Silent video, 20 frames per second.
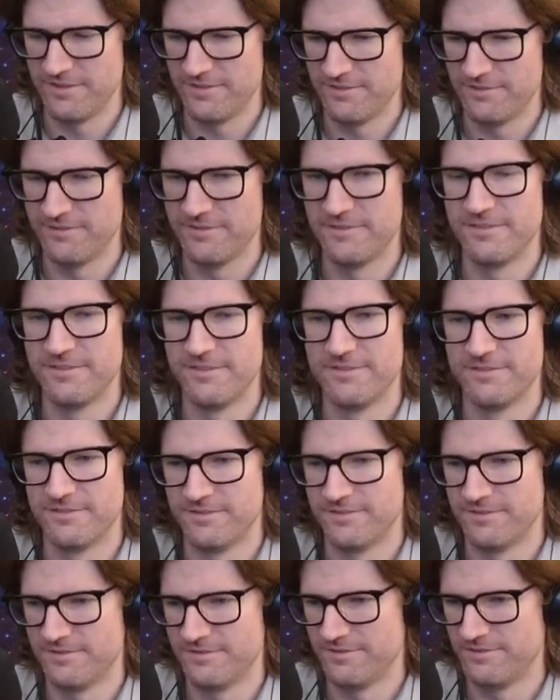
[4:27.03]

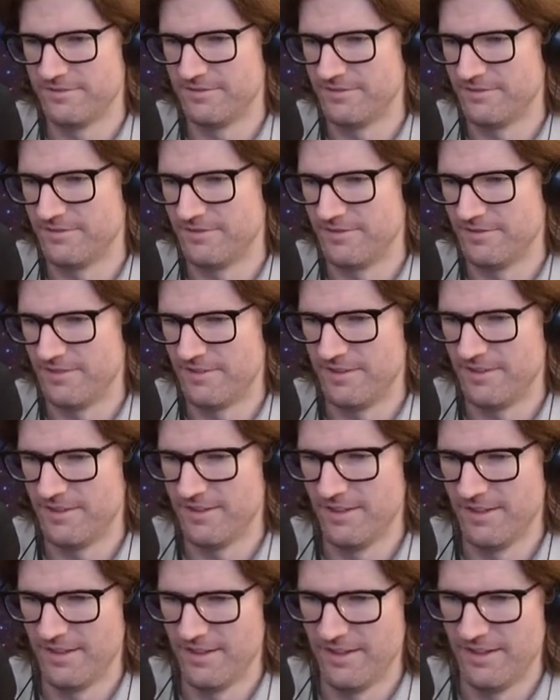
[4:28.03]

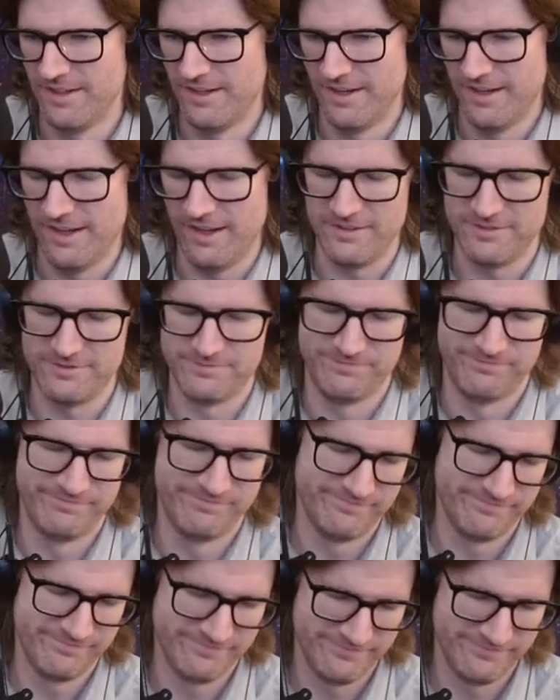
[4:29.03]
The person shown says nothing.